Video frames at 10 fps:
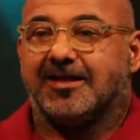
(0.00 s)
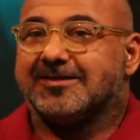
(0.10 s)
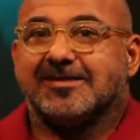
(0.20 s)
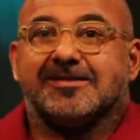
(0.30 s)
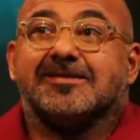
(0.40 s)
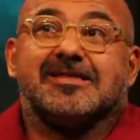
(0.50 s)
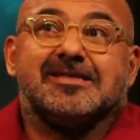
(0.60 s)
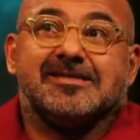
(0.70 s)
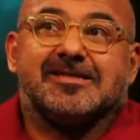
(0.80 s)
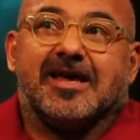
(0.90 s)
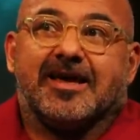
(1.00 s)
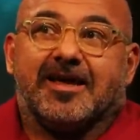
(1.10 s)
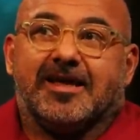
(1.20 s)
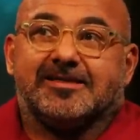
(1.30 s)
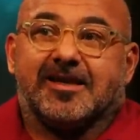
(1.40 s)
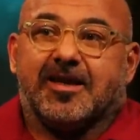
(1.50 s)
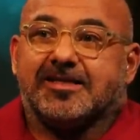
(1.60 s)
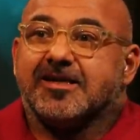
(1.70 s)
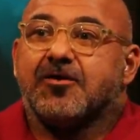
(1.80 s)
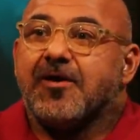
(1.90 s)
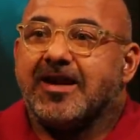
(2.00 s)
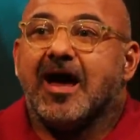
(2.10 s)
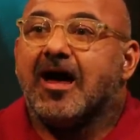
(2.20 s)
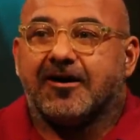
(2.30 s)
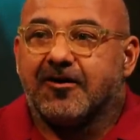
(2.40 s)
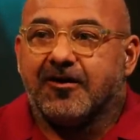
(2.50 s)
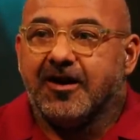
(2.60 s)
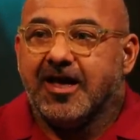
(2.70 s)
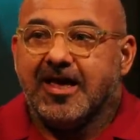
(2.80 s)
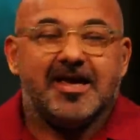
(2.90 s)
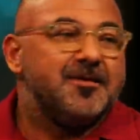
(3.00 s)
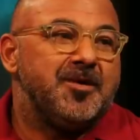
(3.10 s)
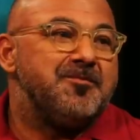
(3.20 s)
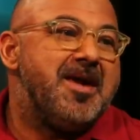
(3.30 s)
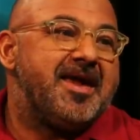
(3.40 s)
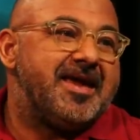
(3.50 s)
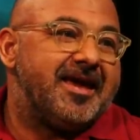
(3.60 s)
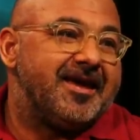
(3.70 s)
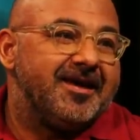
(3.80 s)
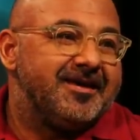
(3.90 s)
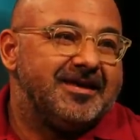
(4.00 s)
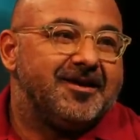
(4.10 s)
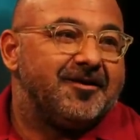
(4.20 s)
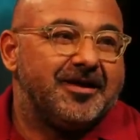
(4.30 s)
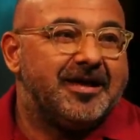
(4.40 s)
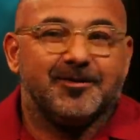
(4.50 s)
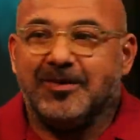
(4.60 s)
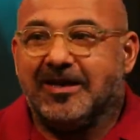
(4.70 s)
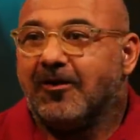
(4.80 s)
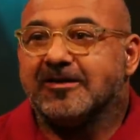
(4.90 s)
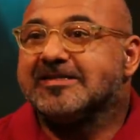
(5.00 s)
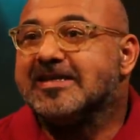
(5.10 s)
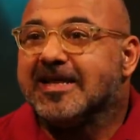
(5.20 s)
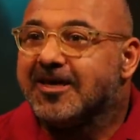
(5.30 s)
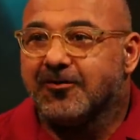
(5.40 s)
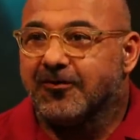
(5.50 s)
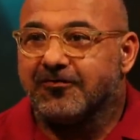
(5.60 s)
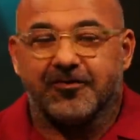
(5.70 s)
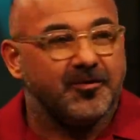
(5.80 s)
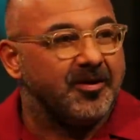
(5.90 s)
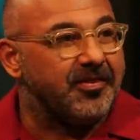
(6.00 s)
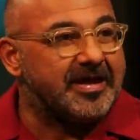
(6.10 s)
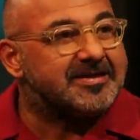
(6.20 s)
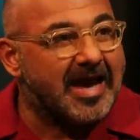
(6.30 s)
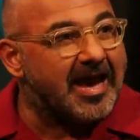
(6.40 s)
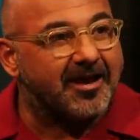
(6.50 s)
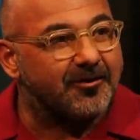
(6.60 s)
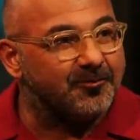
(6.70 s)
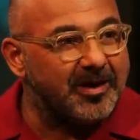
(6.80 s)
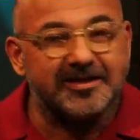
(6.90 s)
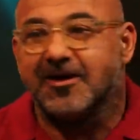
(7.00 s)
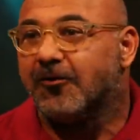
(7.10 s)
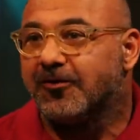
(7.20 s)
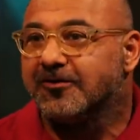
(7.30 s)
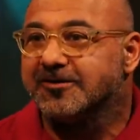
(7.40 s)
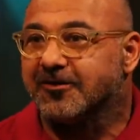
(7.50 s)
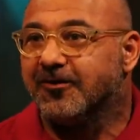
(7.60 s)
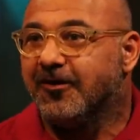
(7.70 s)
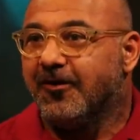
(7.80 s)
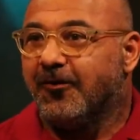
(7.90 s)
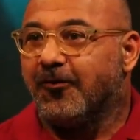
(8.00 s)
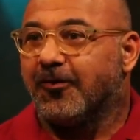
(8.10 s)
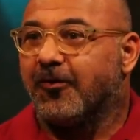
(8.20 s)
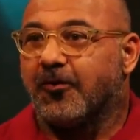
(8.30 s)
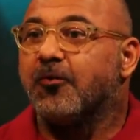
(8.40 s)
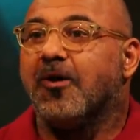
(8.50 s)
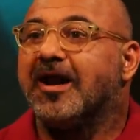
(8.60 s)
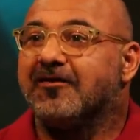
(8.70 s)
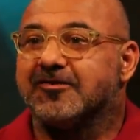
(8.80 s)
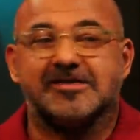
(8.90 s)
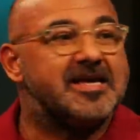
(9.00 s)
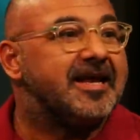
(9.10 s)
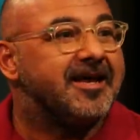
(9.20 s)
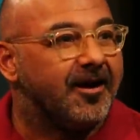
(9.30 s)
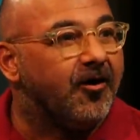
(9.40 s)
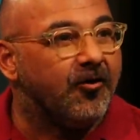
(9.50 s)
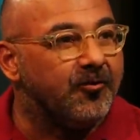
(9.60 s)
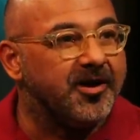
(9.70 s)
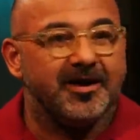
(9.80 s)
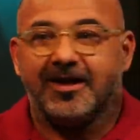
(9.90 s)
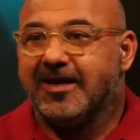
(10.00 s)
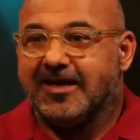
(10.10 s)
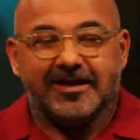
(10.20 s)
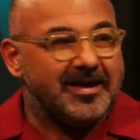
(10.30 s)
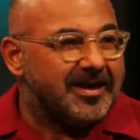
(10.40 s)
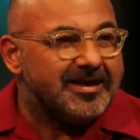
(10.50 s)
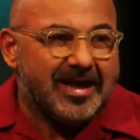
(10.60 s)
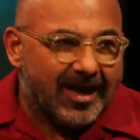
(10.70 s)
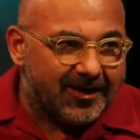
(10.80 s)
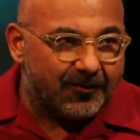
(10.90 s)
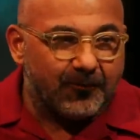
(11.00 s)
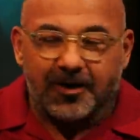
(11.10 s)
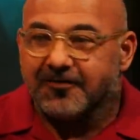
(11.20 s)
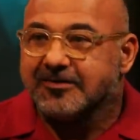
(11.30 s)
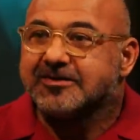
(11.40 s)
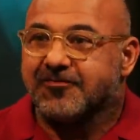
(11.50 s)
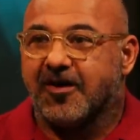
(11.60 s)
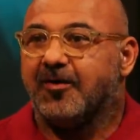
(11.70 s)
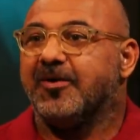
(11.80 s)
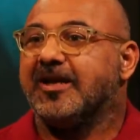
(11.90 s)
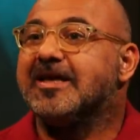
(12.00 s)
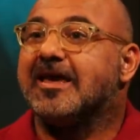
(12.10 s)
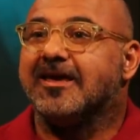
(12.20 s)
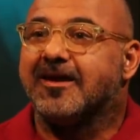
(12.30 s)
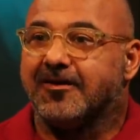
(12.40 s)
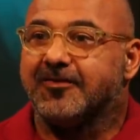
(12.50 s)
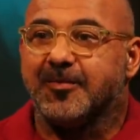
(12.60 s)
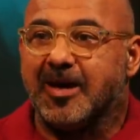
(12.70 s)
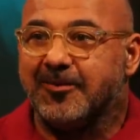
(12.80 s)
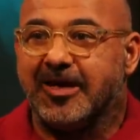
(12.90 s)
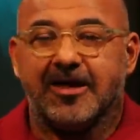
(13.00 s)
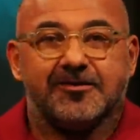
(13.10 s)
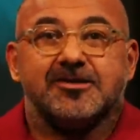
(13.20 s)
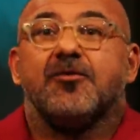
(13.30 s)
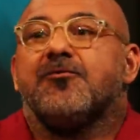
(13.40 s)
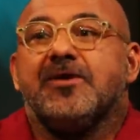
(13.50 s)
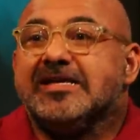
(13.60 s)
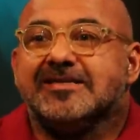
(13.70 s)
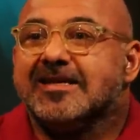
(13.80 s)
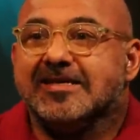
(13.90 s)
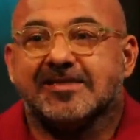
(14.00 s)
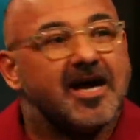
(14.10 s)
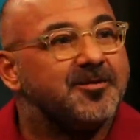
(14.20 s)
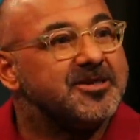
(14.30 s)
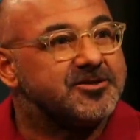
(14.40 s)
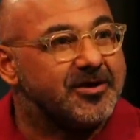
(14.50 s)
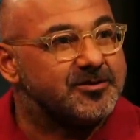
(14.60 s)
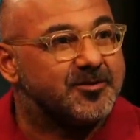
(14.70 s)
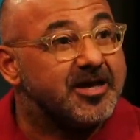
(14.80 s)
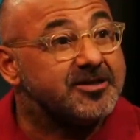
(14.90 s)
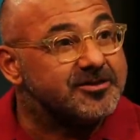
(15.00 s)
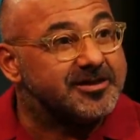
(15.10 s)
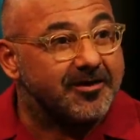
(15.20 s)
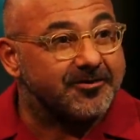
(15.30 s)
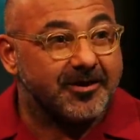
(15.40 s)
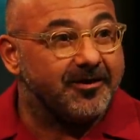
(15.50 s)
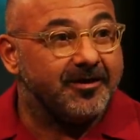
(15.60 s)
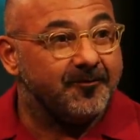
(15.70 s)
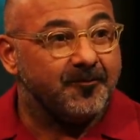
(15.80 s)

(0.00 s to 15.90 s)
So this is like, it's a, it's a great honor. He could be making, you know, he could be on a sinecure from a think tank or big donors or, or, or whatever, sitting at home in Indiana or wherever he's from and taking care of the baby. There's no reason he's got to be the Transportation Secretary.